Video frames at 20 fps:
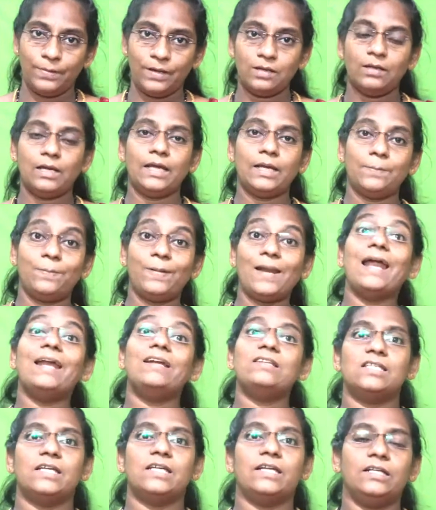like plant
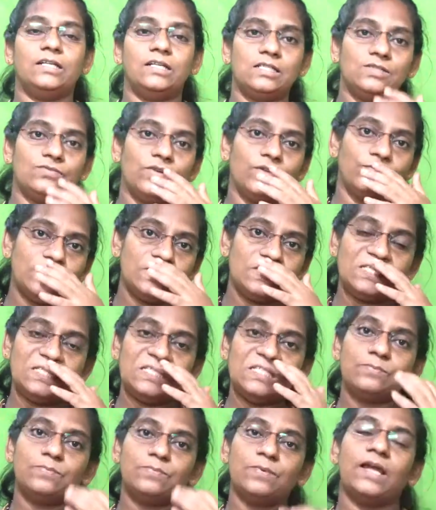scientists, when we see
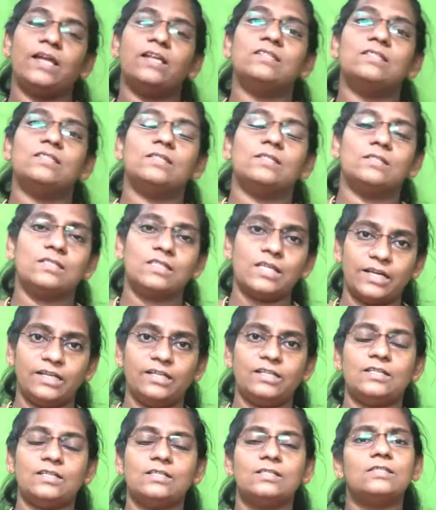this plant
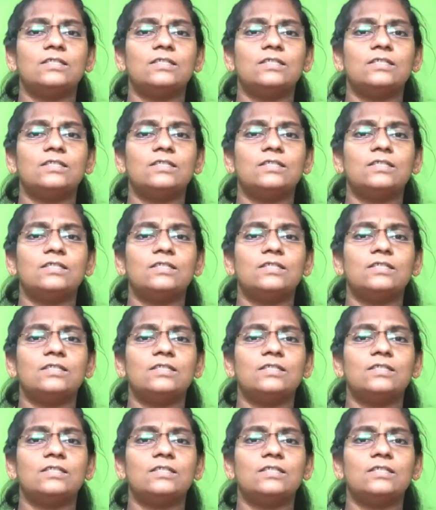scientists,